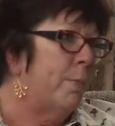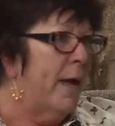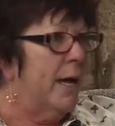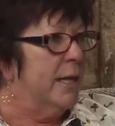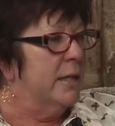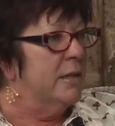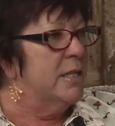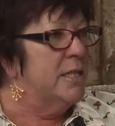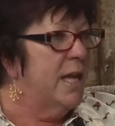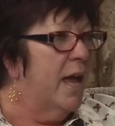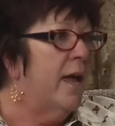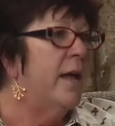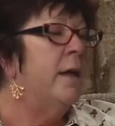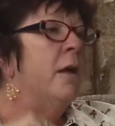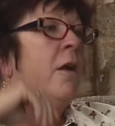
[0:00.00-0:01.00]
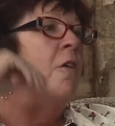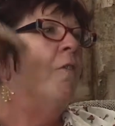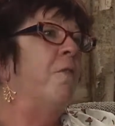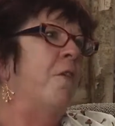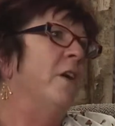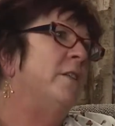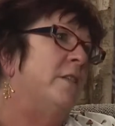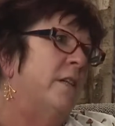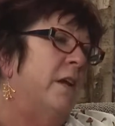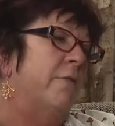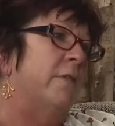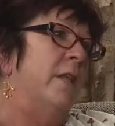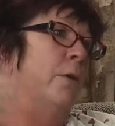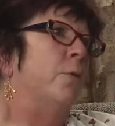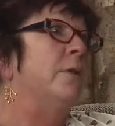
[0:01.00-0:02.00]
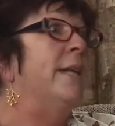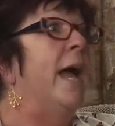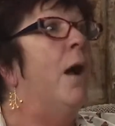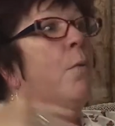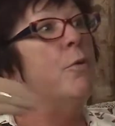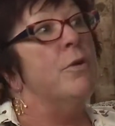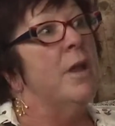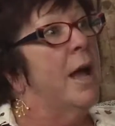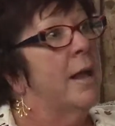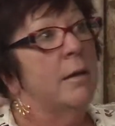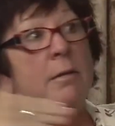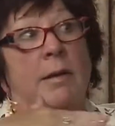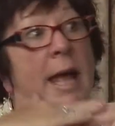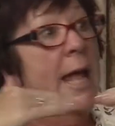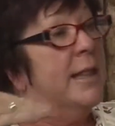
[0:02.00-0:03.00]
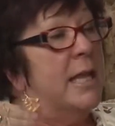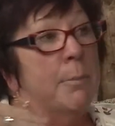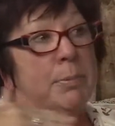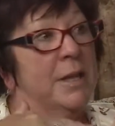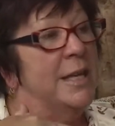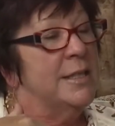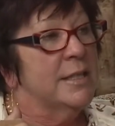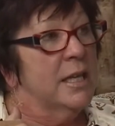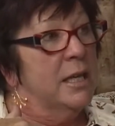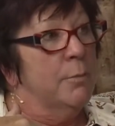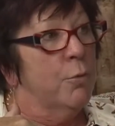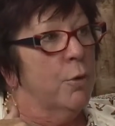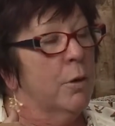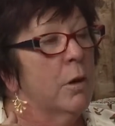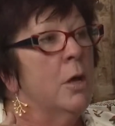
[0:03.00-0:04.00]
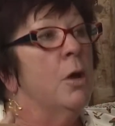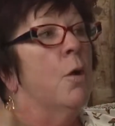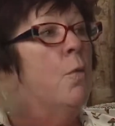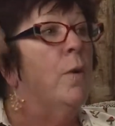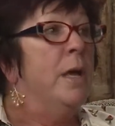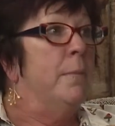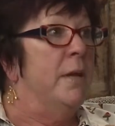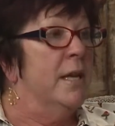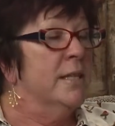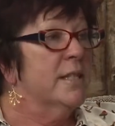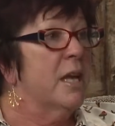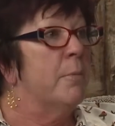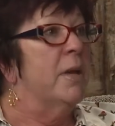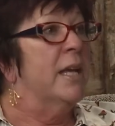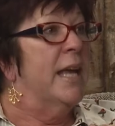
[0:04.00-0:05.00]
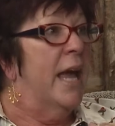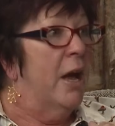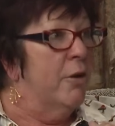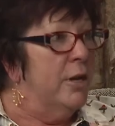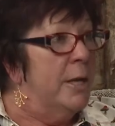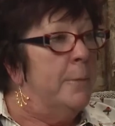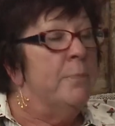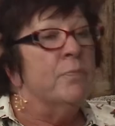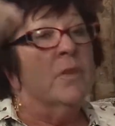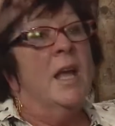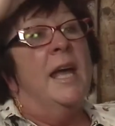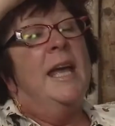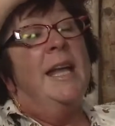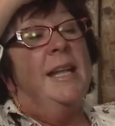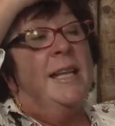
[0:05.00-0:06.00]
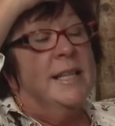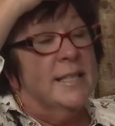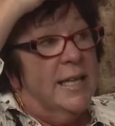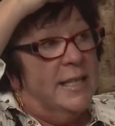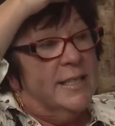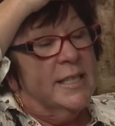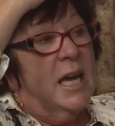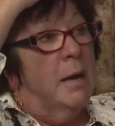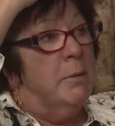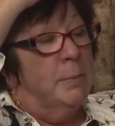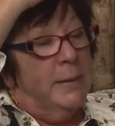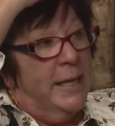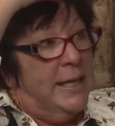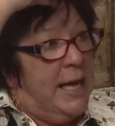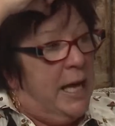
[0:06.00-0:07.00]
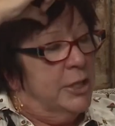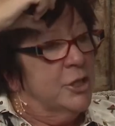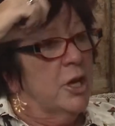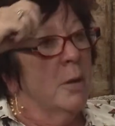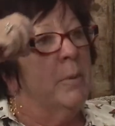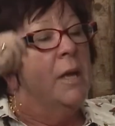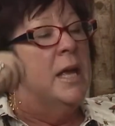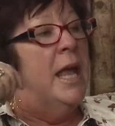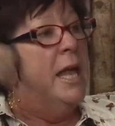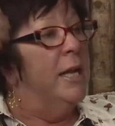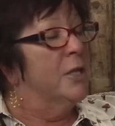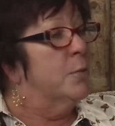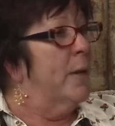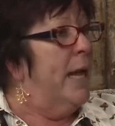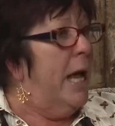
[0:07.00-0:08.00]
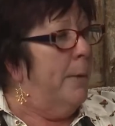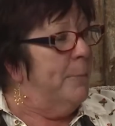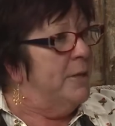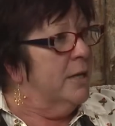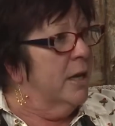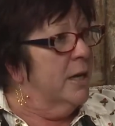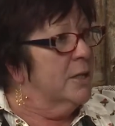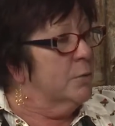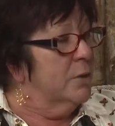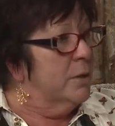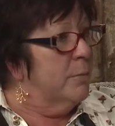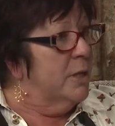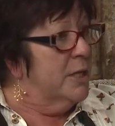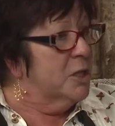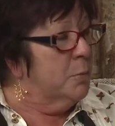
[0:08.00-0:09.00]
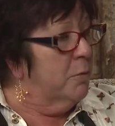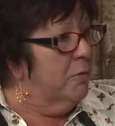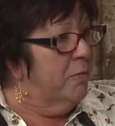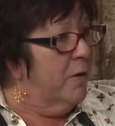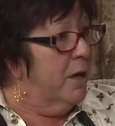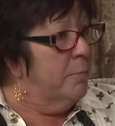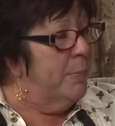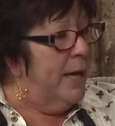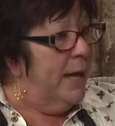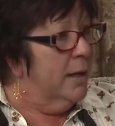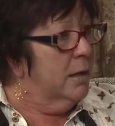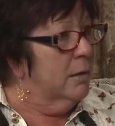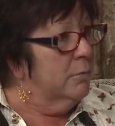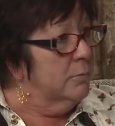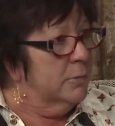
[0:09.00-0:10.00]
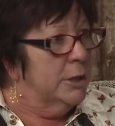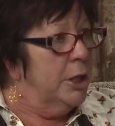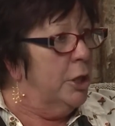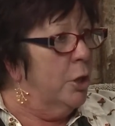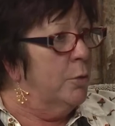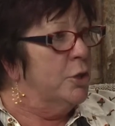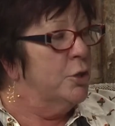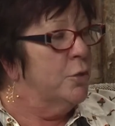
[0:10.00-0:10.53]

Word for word: back in the day funded everything. Well, now we're not at that place anymore. Right. We now being Summit County. It is. It's time to play catch up, and it's what happened to us with the municipal fund back, you know, in